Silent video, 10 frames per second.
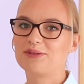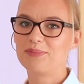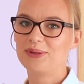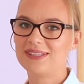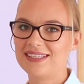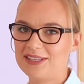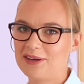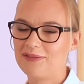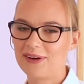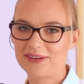on
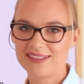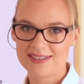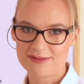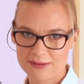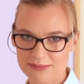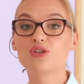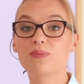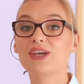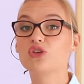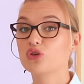polycystic ovarian syndrome, so
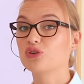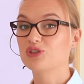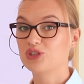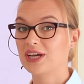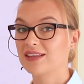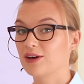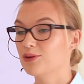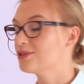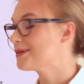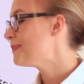make sure you check
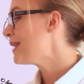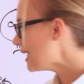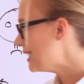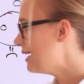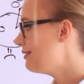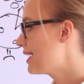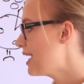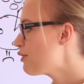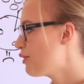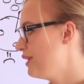those. Now,
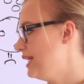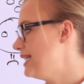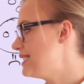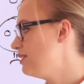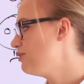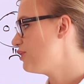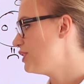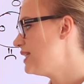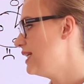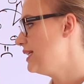another thing is
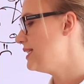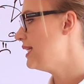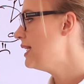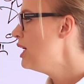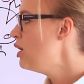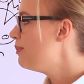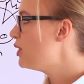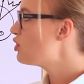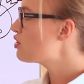infertility. Because